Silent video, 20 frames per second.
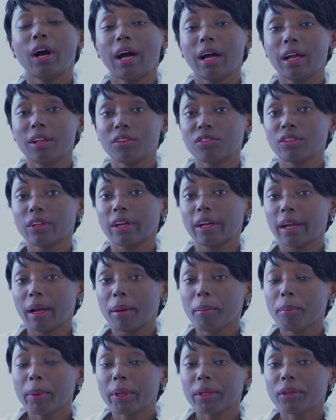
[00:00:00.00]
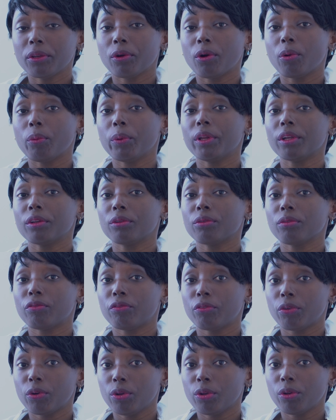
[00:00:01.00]
as a company, or willing to
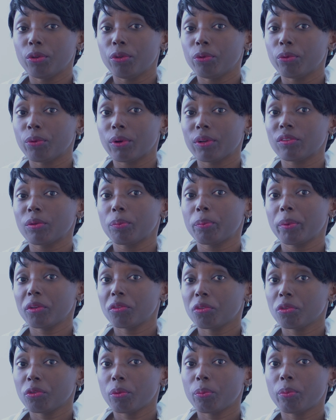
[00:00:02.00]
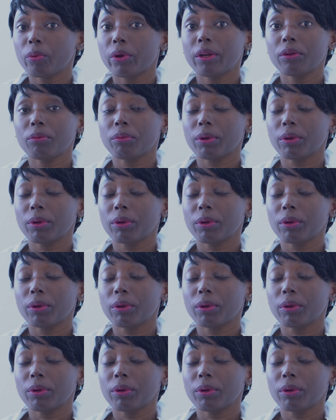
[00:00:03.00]
follow you as a personal brand,